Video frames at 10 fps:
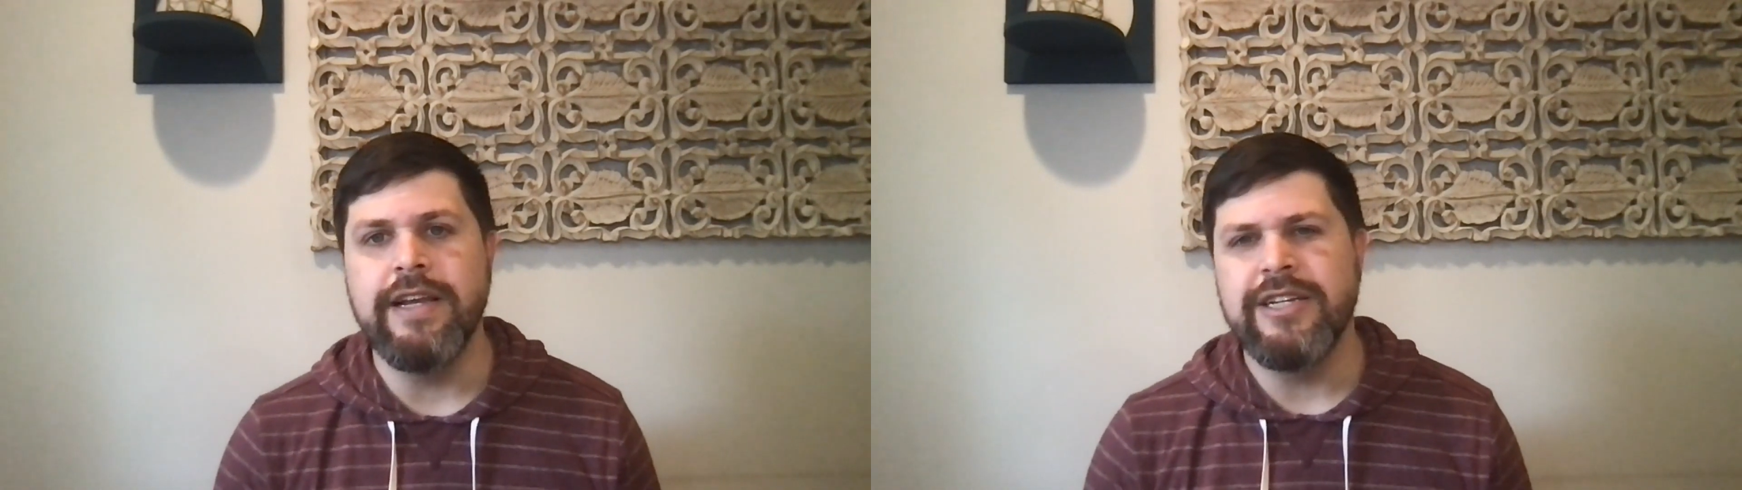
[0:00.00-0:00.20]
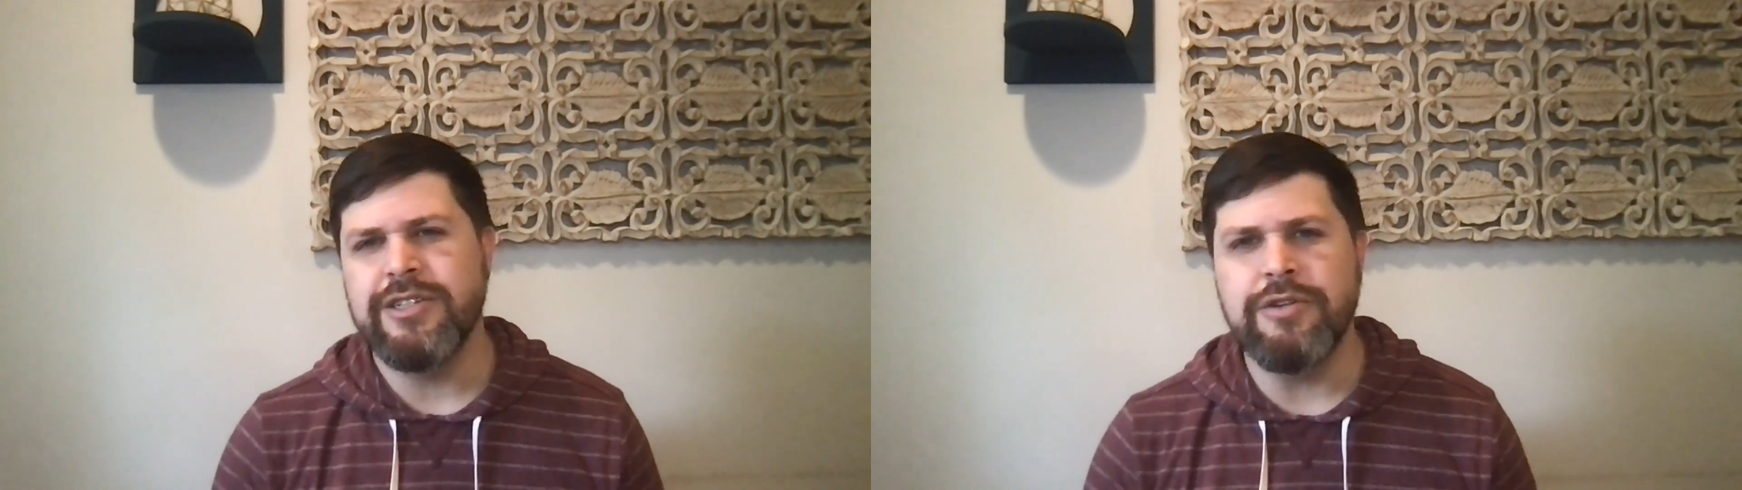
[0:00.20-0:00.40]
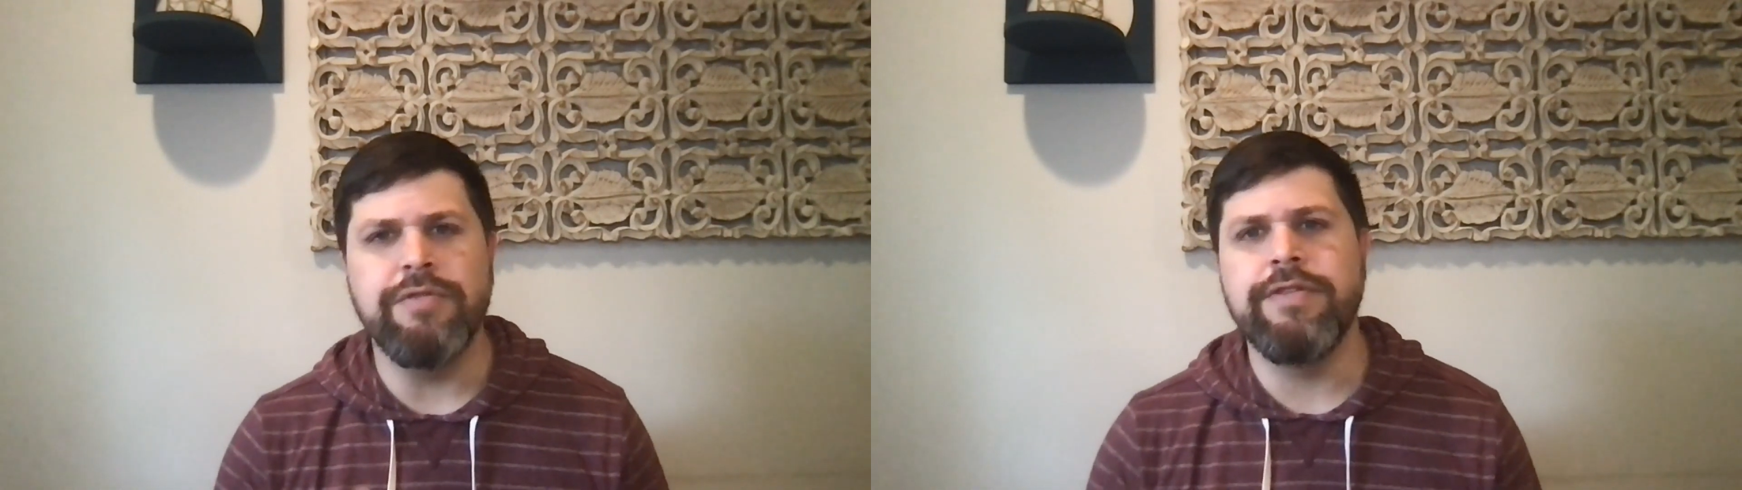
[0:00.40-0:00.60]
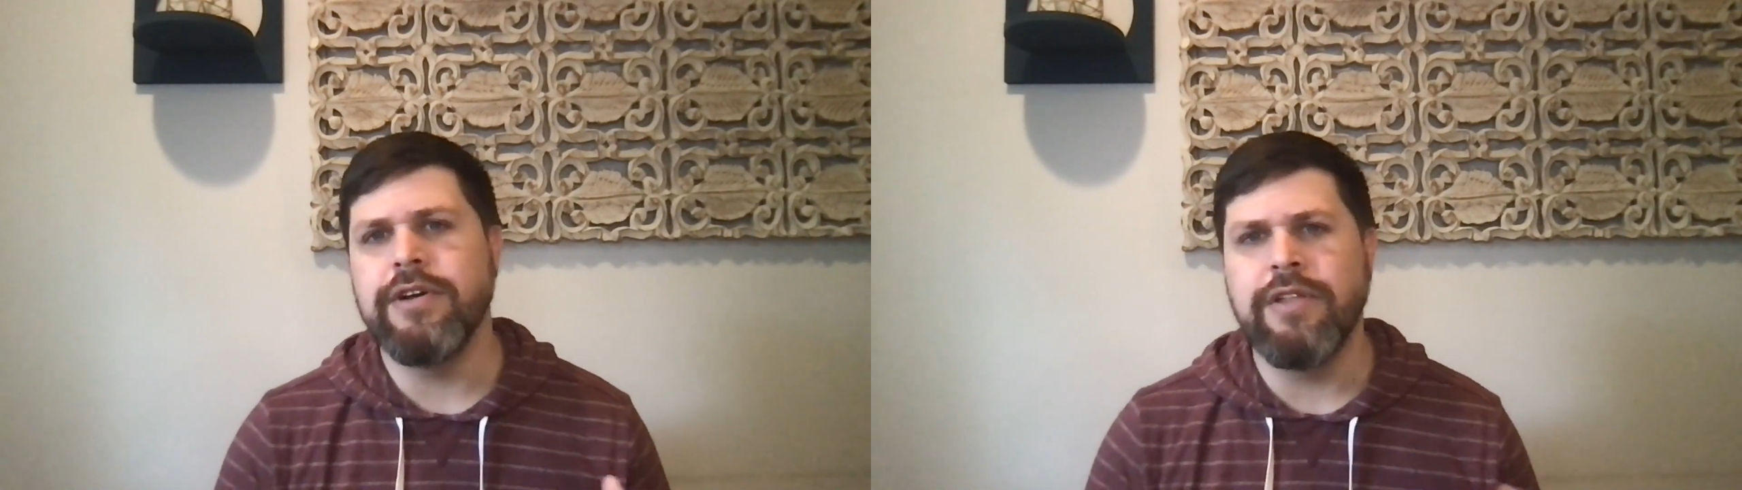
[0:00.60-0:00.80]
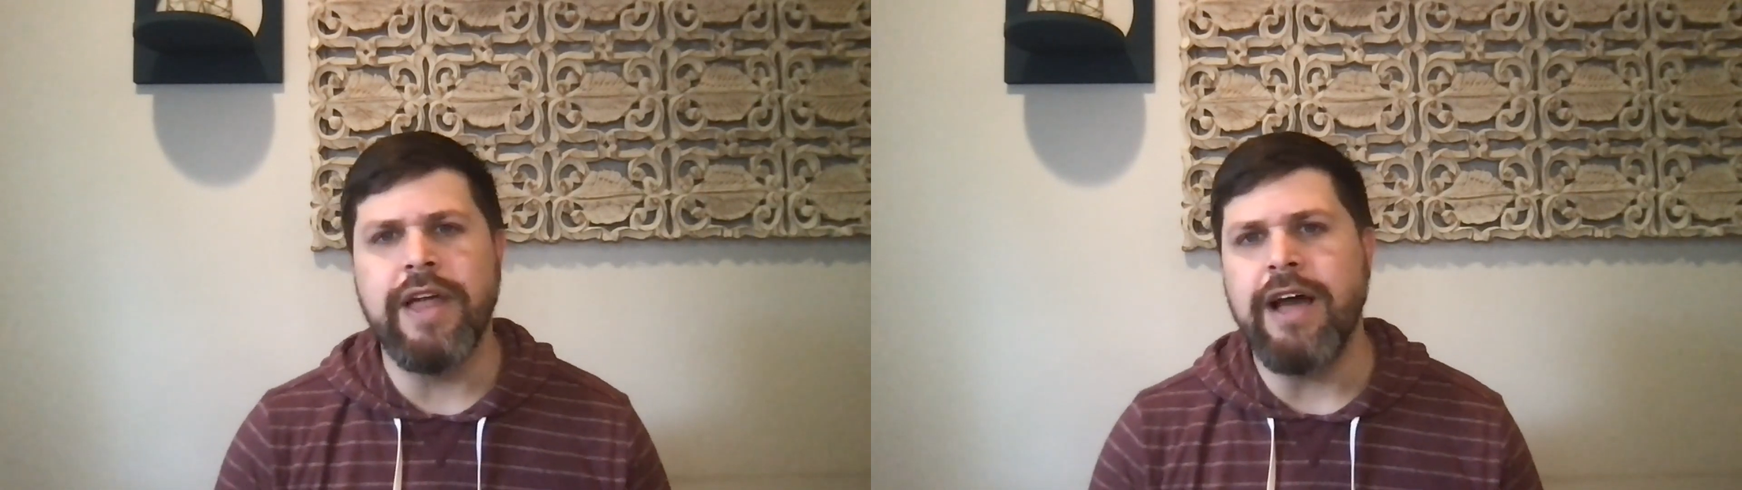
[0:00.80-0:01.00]
so you
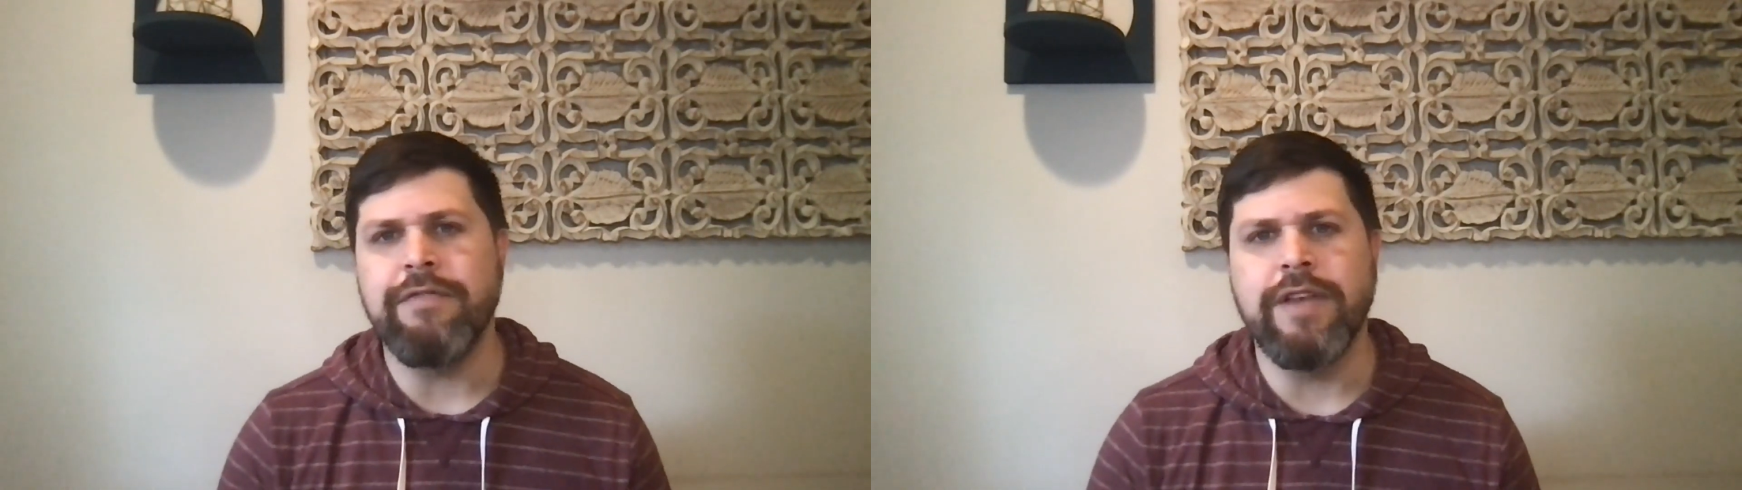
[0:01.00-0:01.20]
feel that